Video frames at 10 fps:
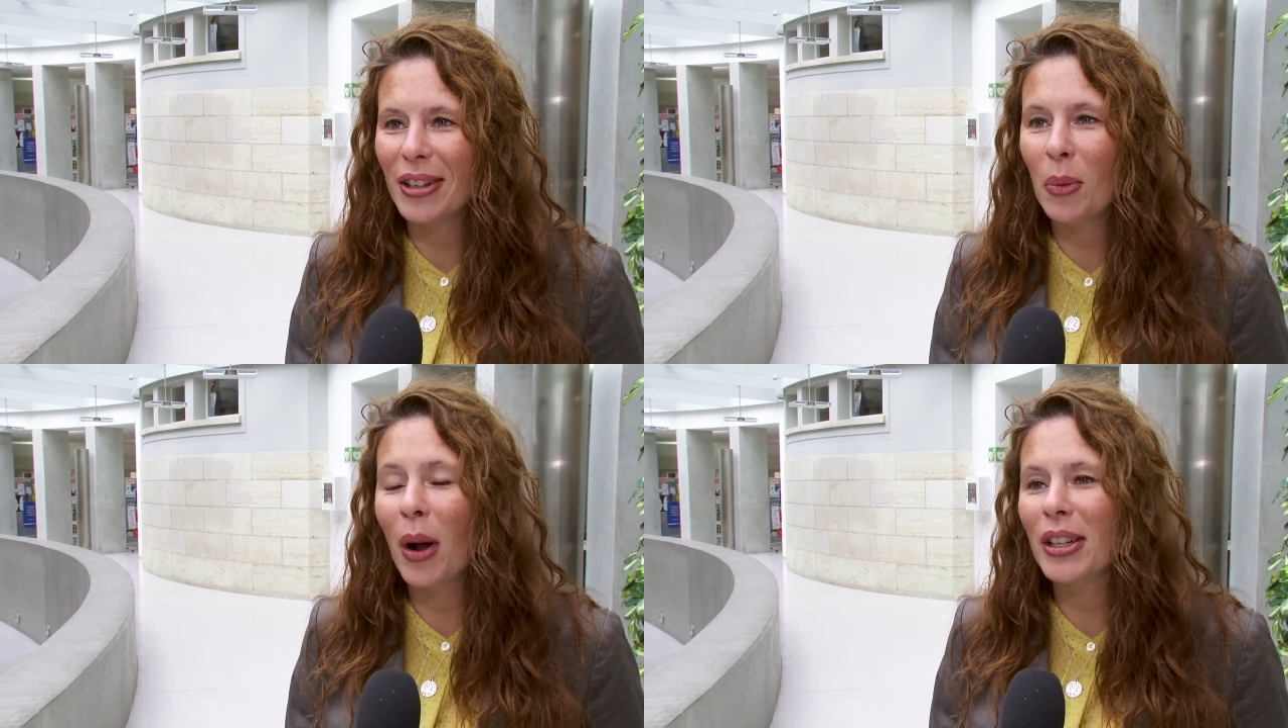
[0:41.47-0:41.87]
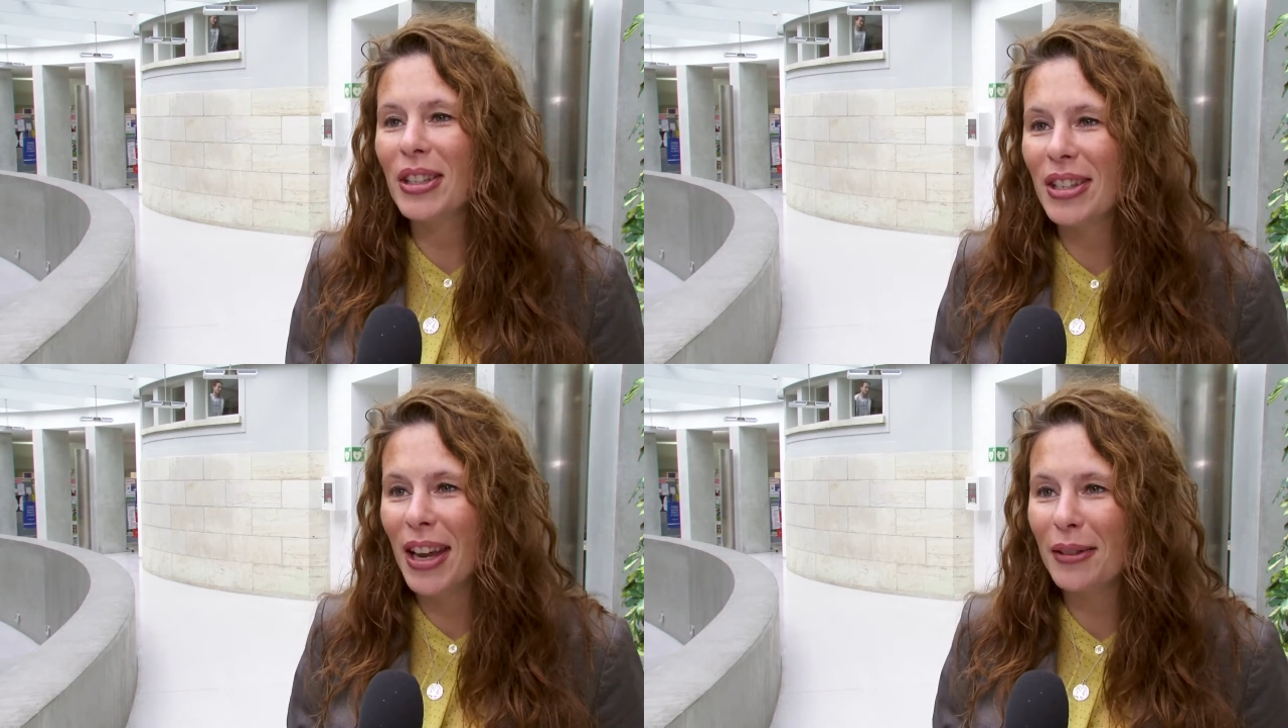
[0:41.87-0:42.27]
I wanted to
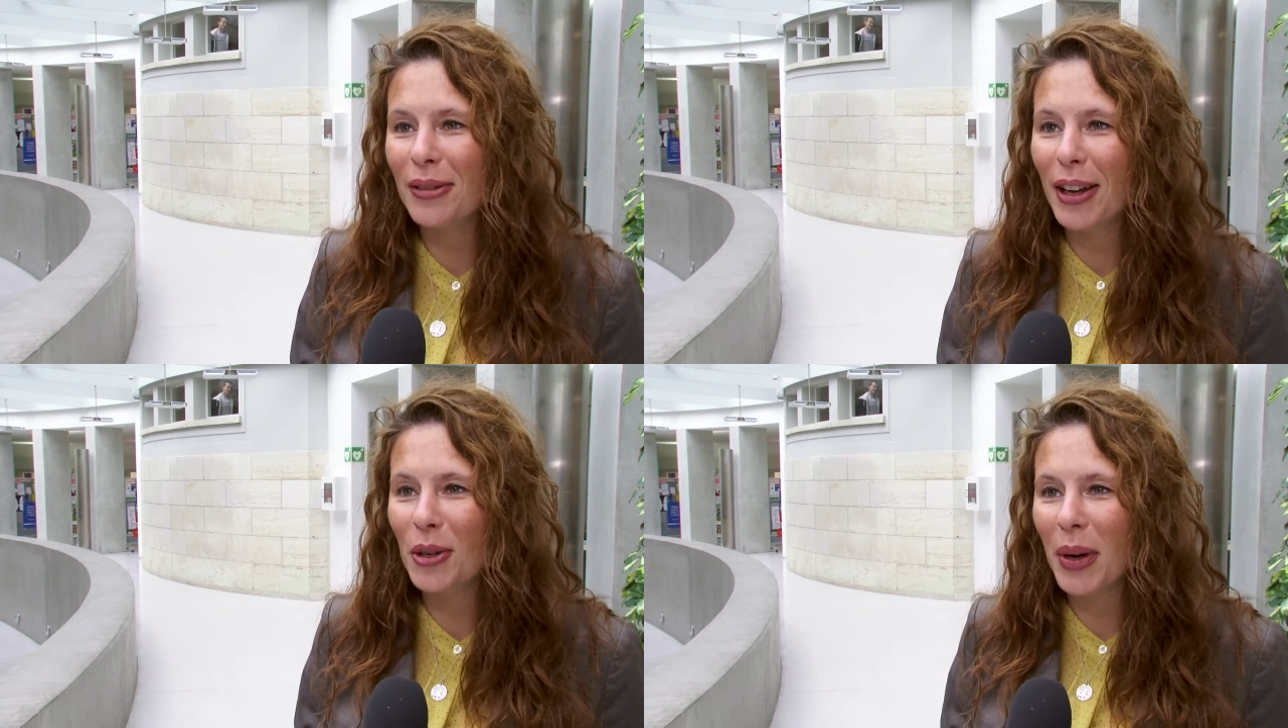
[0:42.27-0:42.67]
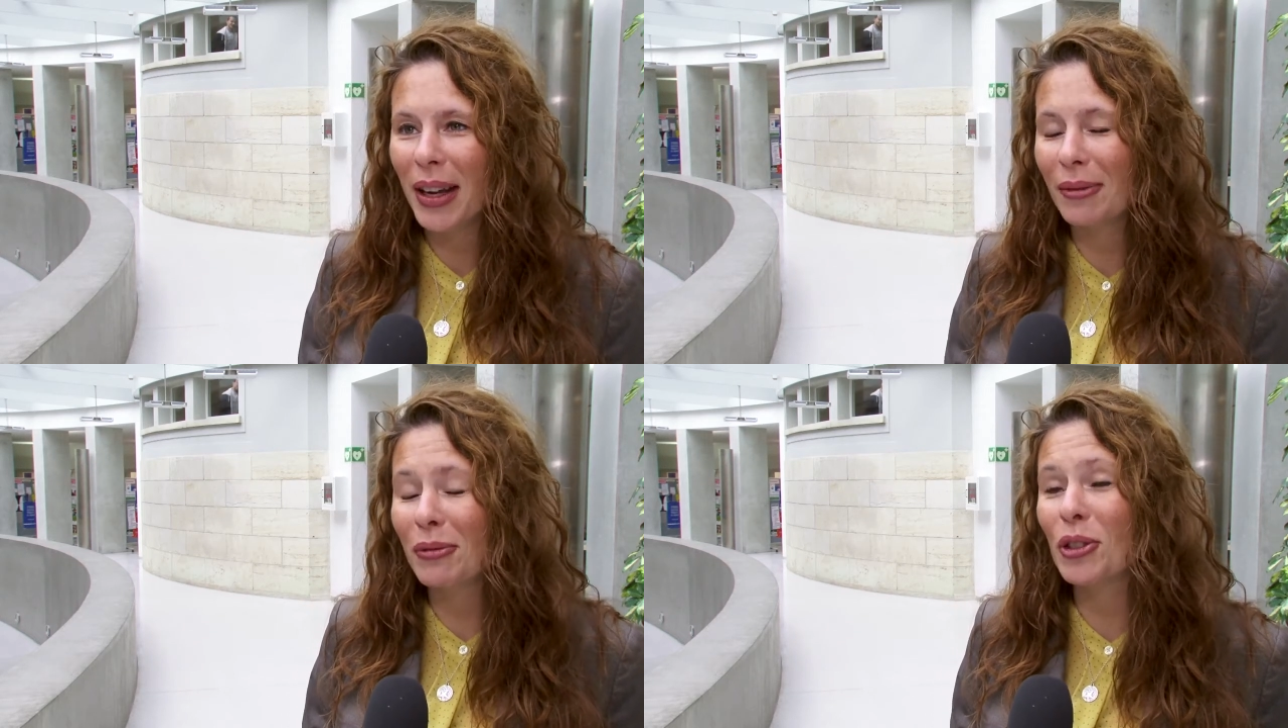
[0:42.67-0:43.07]
stay and find a
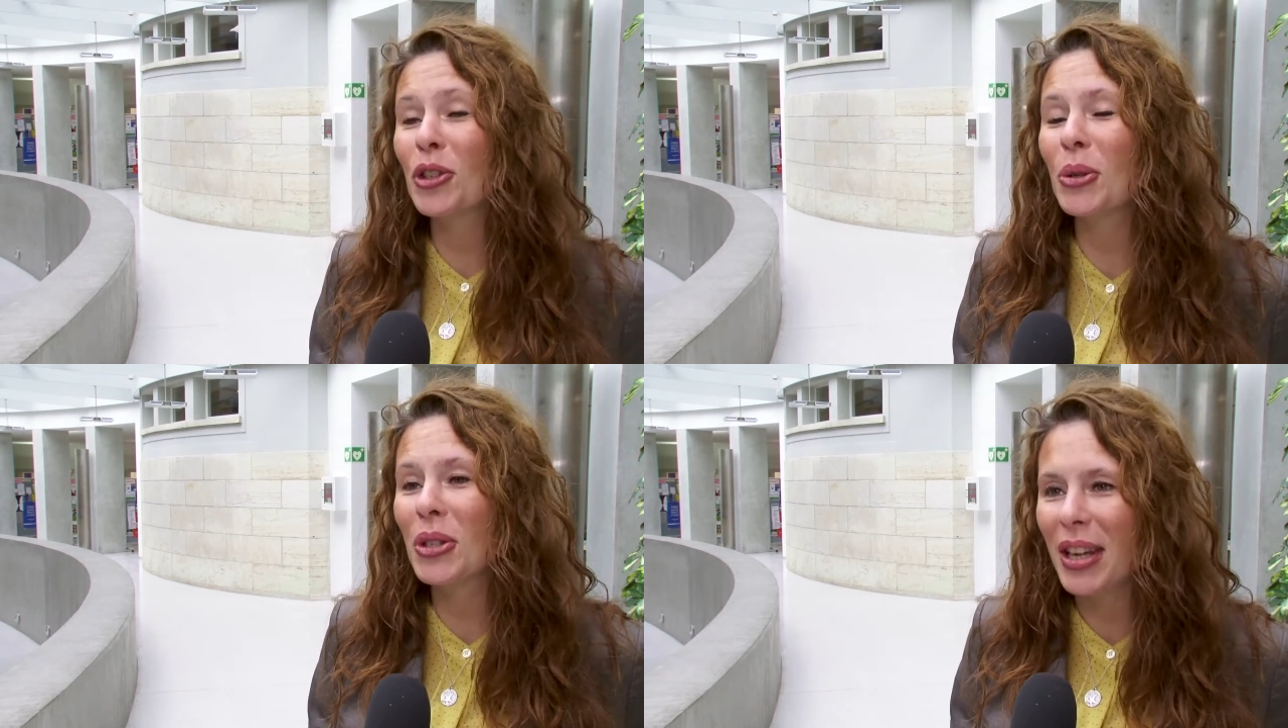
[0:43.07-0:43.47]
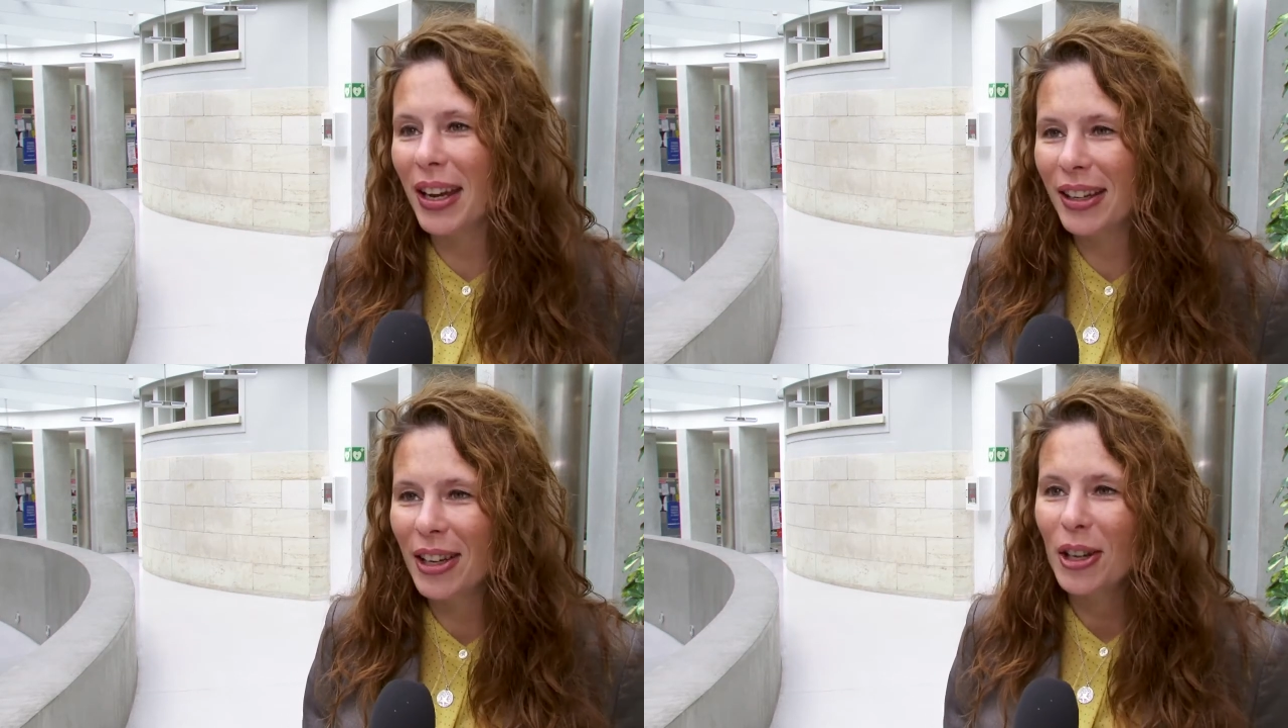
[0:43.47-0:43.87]
way to
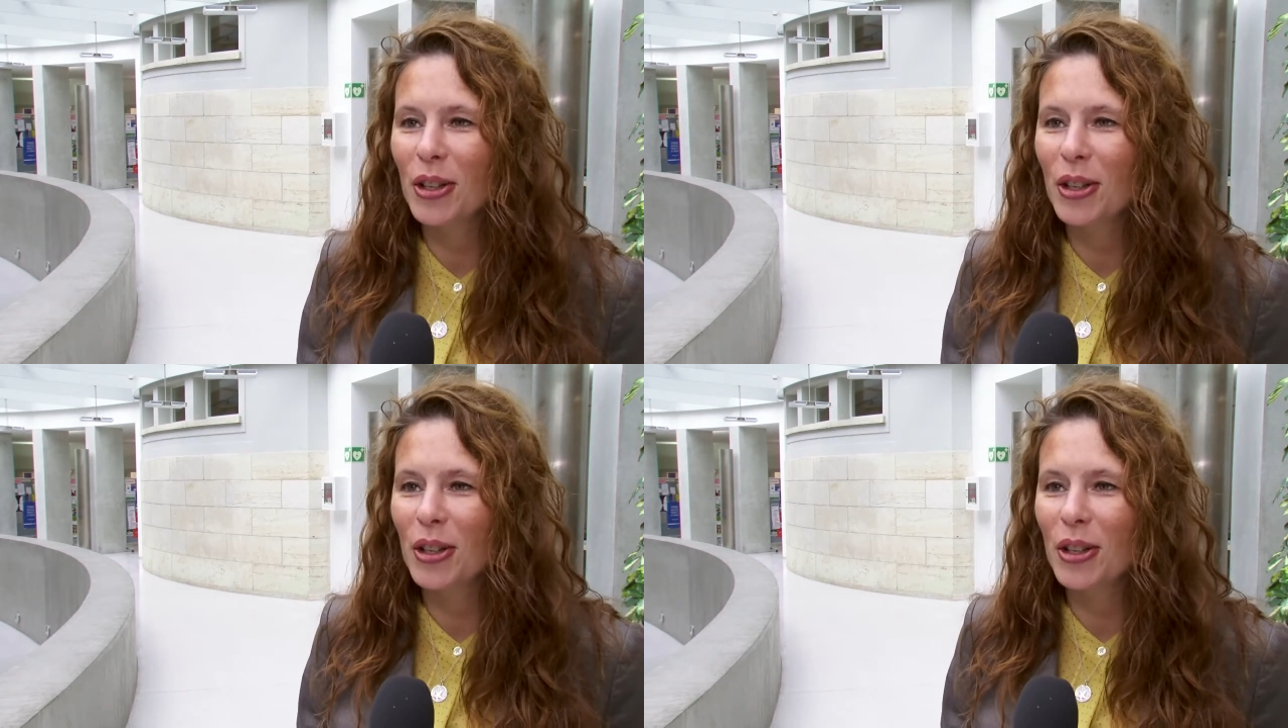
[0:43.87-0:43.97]
stay.